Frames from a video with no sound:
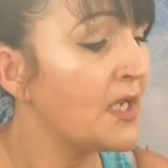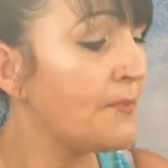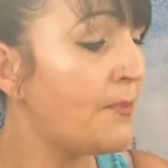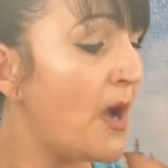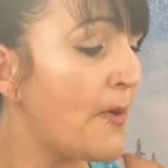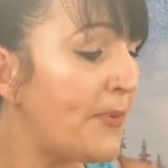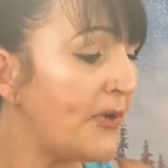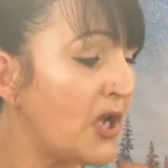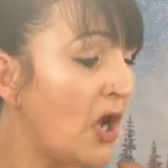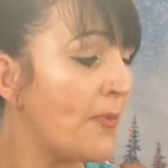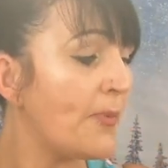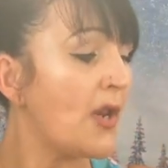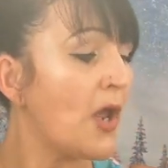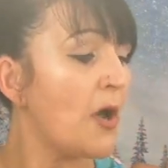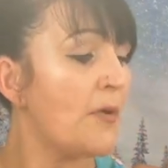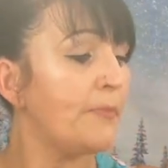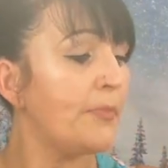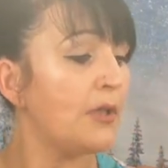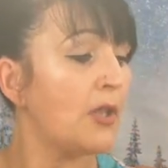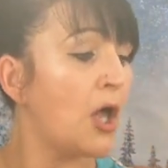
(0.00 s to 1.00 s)
pop a comment
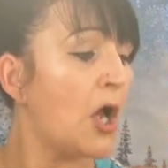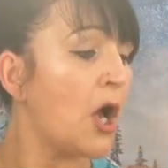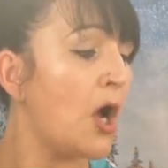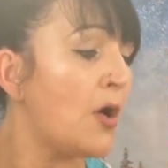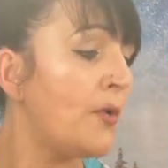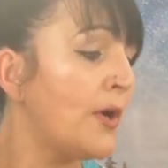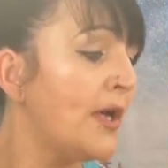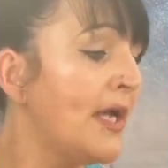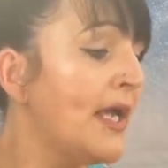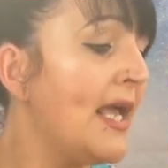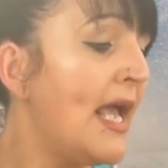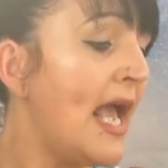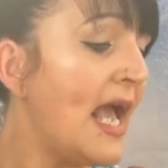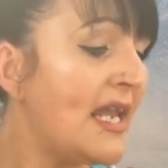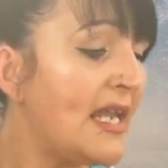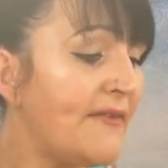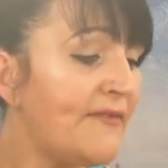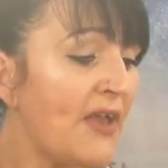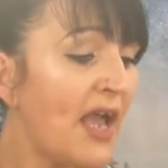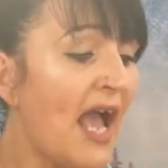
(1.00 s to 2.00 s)
on below.
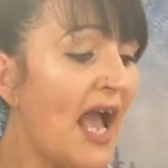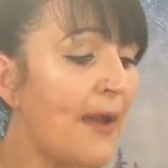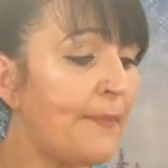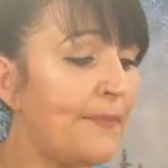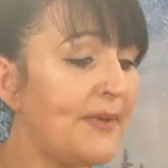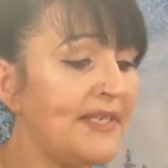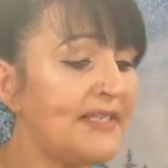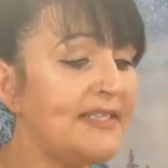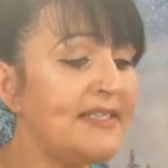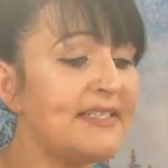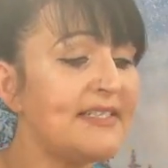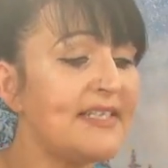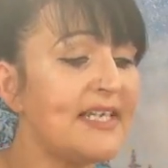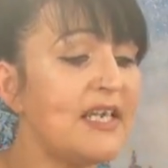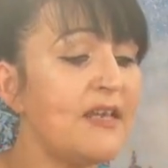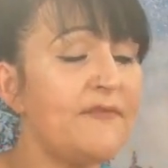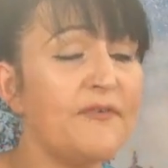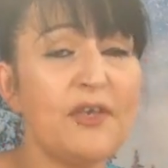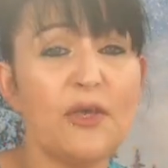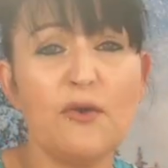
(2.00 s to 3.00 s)
And if you're happy to
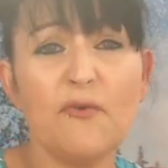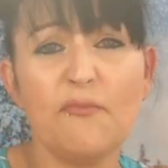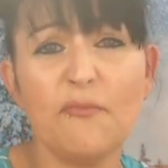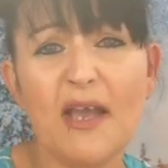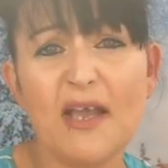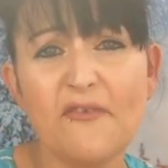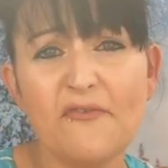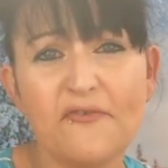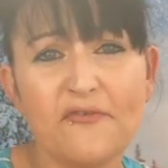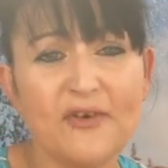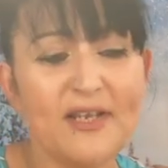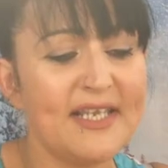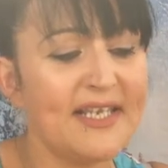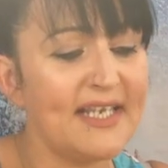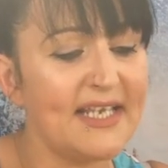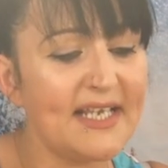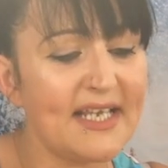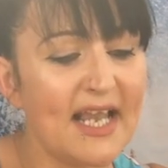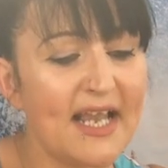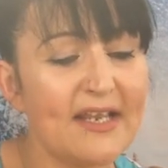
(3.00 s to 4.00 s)
see a few of my
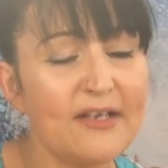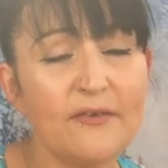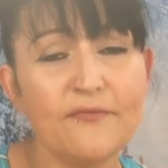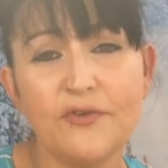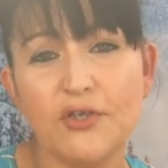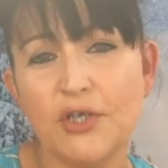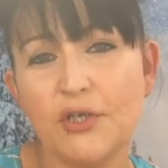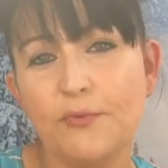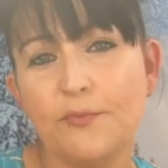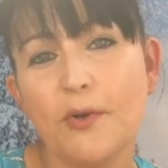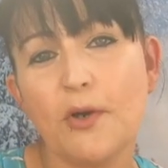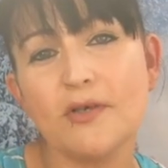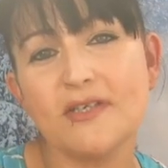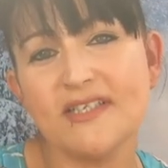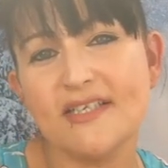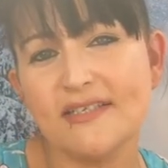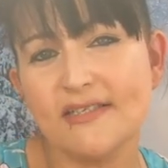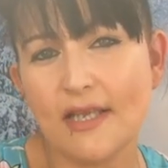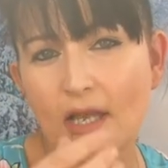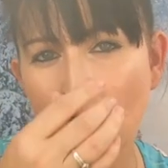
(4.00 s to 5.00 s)
freaky kind of new
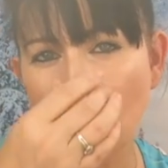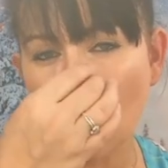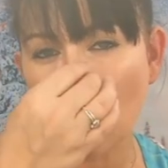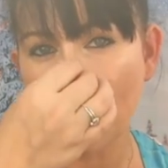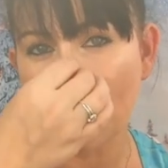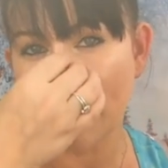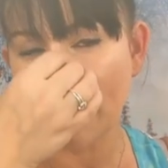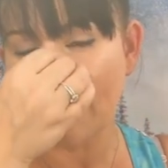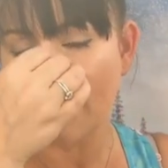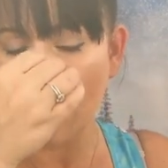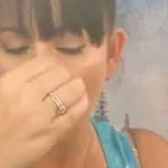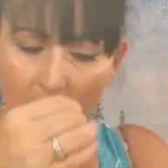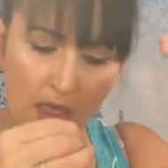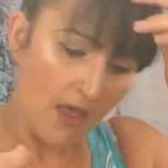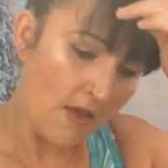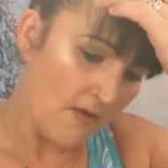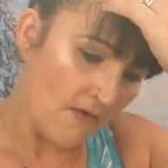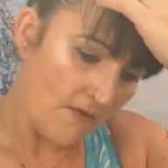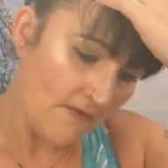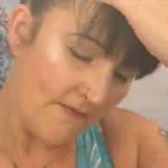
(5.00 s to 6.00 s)
boxes that'll come in
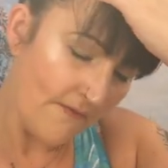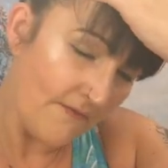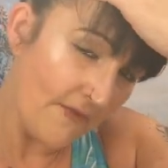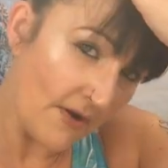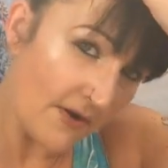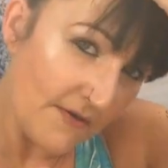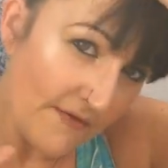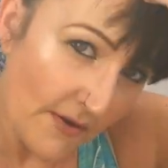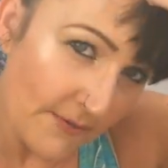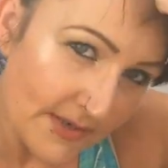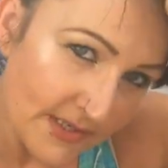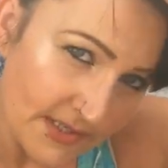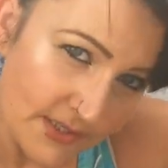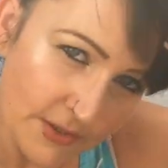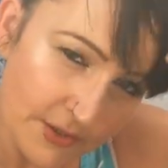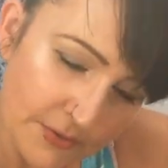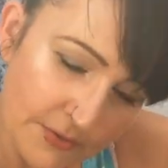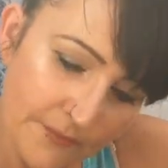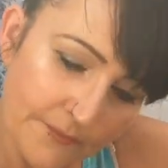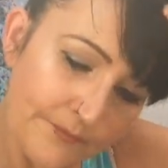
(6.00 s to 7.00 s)
very, very
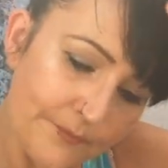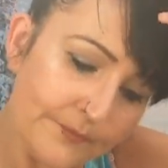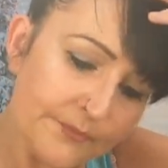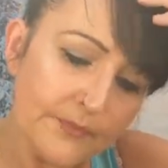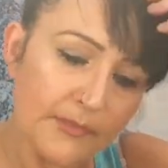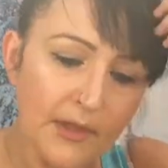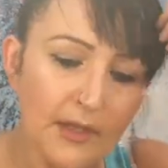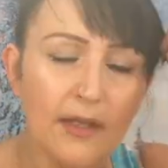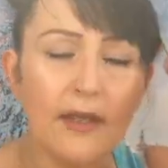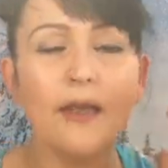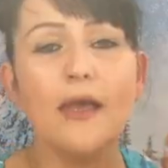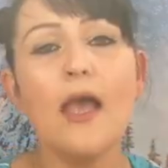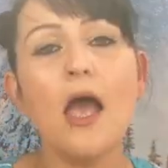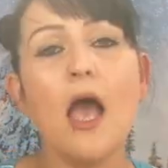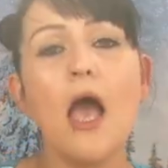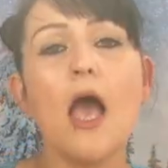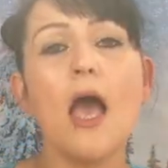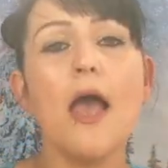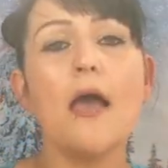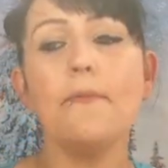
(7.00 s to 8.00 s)
soon,
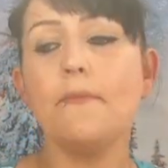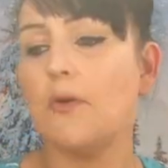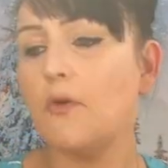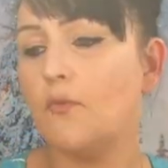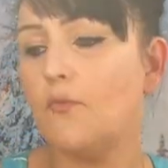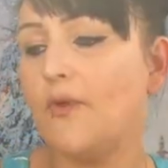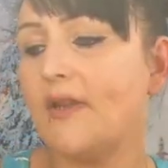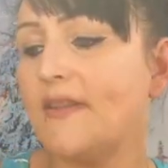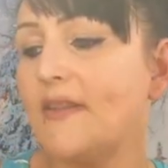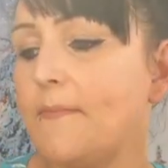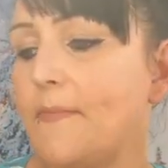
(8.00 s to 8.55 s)
um, ring